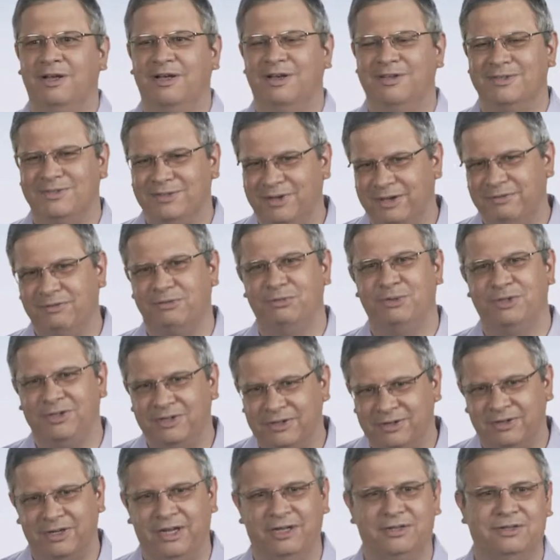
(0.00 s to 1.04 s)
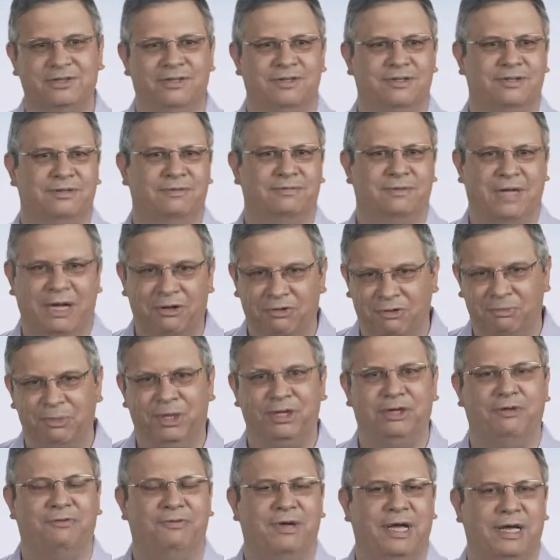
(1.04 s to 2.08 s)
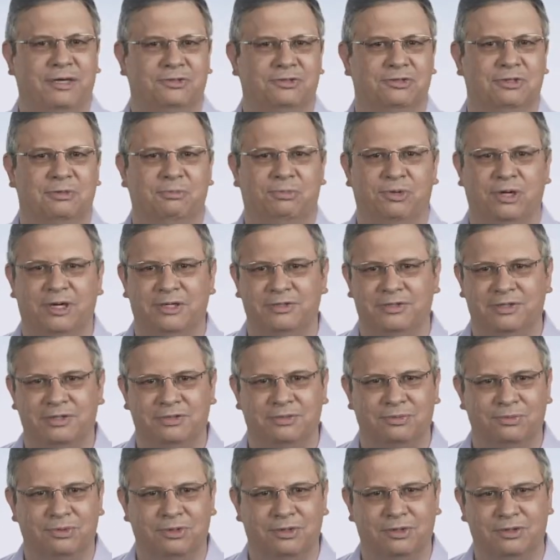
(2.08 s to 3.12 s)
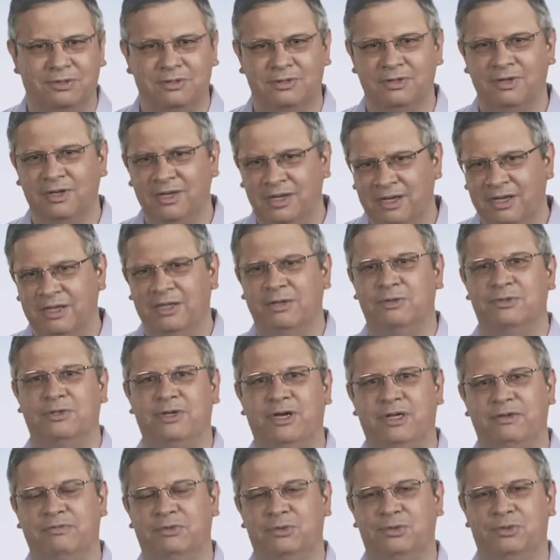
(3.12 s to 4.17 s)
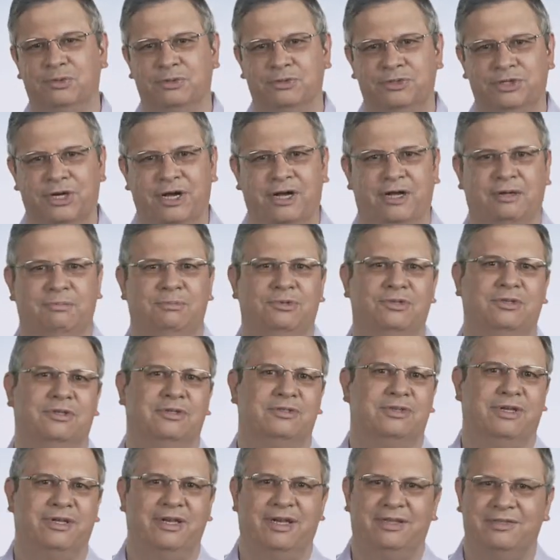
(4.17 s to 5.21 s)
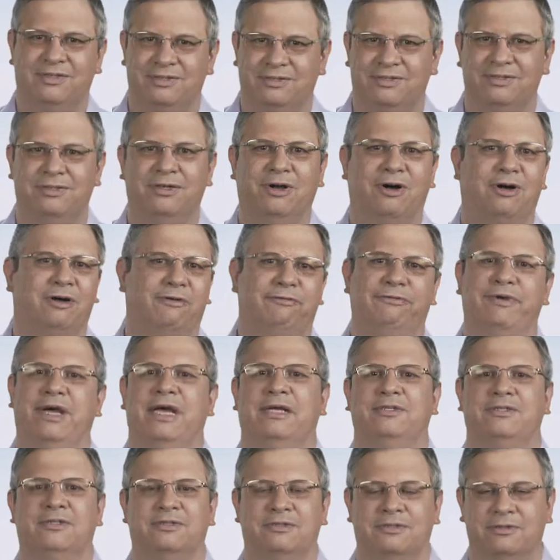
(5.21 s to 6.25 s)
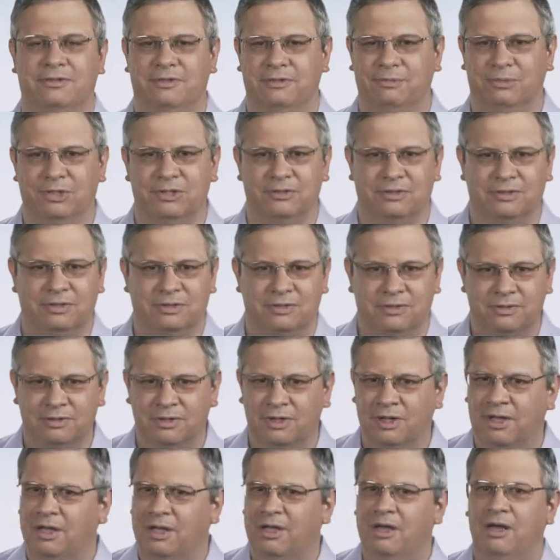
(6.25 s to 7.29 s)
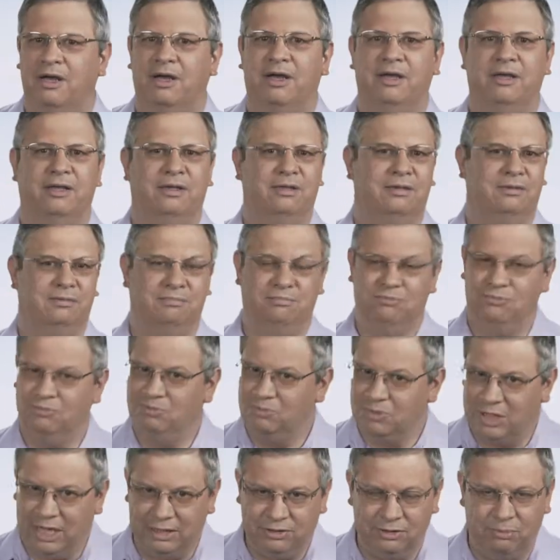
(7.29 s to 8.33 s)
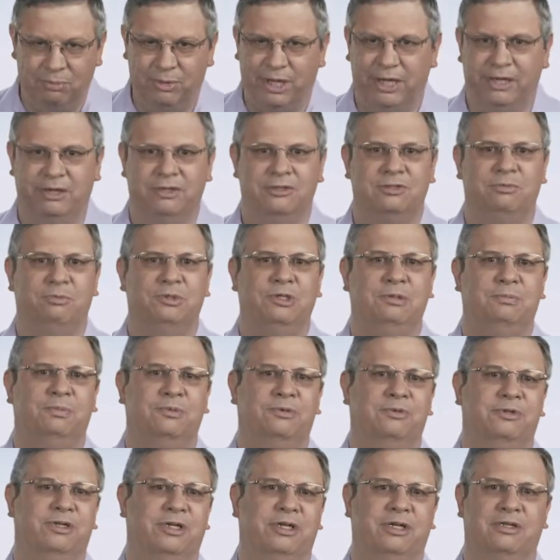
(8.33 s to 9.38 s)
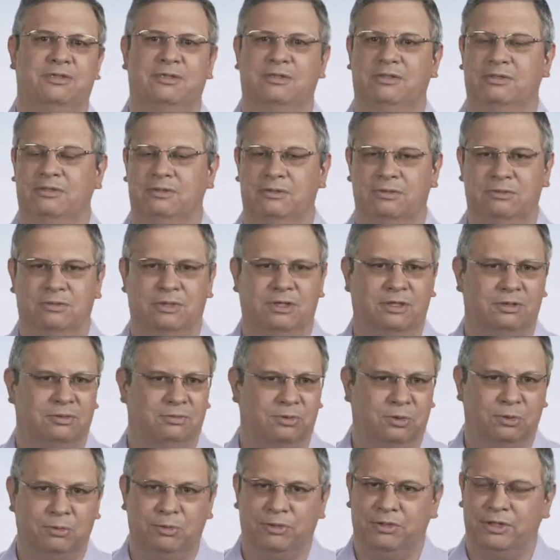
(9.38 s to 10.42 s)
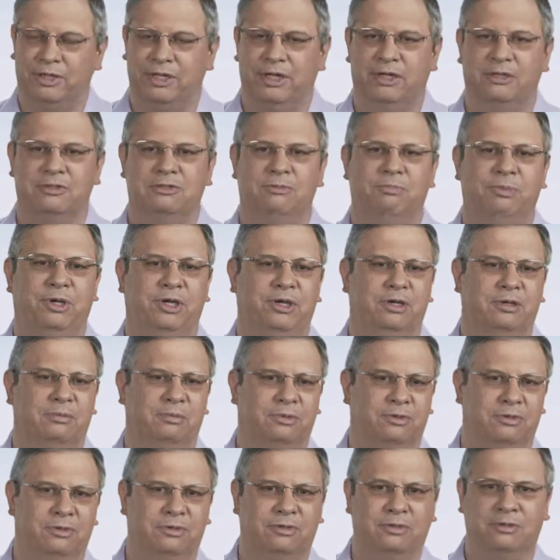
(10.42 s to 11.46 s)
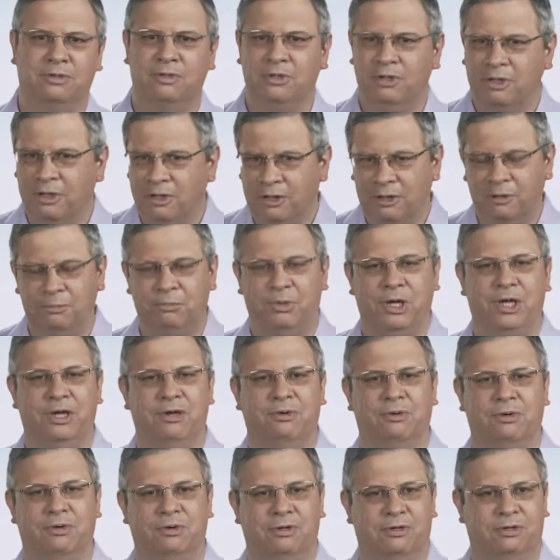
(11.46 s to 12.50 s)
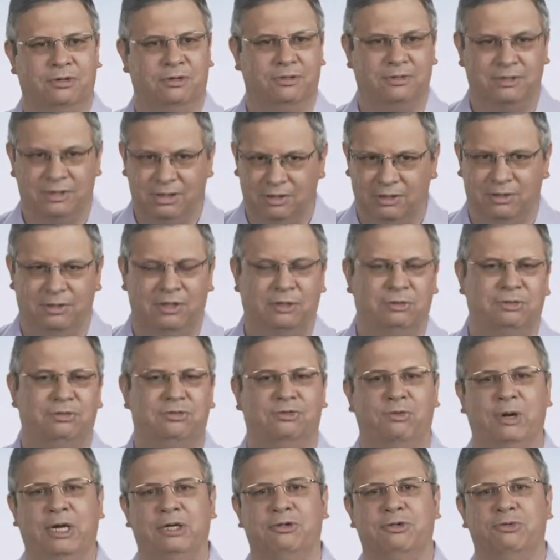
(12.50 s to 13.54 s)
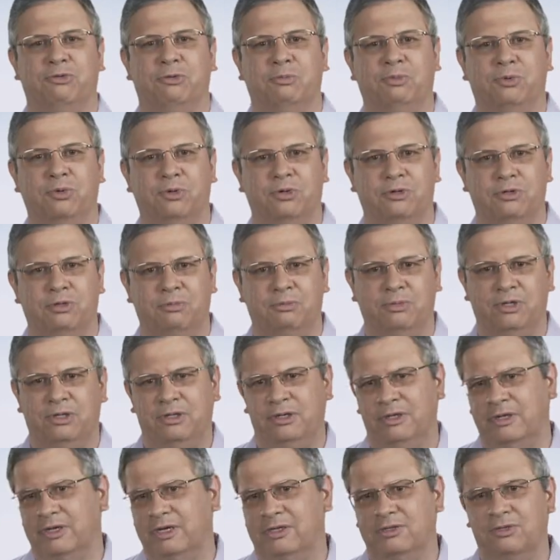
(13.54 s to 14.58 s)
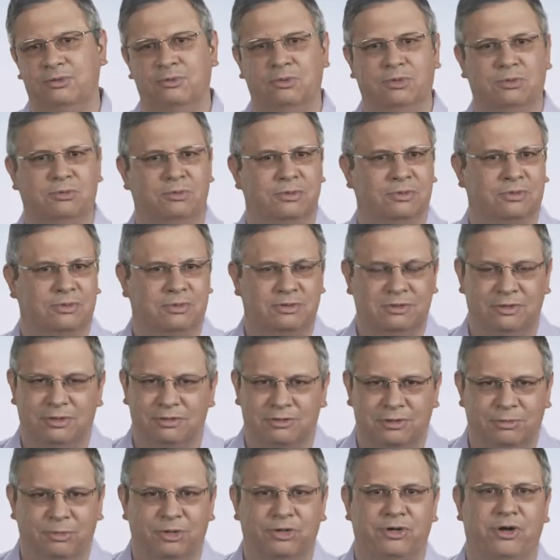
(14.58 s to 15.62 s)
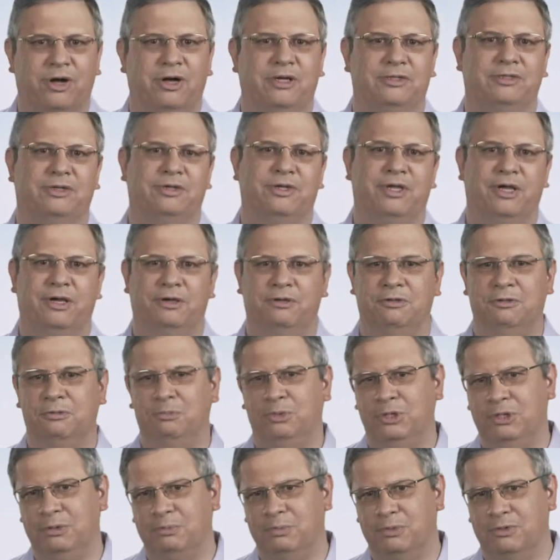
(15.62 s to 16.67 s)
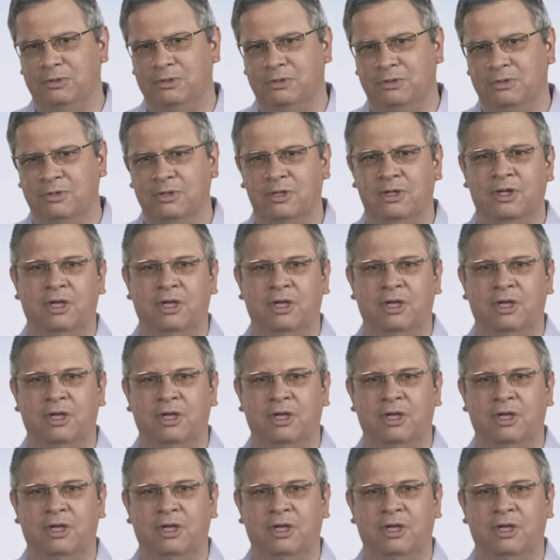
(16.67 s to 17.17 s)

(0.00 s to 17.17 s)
So I have a really good idea of how a manufacturing process works. It was kind of a cool job because I got to see all facets of the business. I got to manage people. I got to work with accounts payable, payroll. They directly reported to me. I got to work with some of the cost accounting people.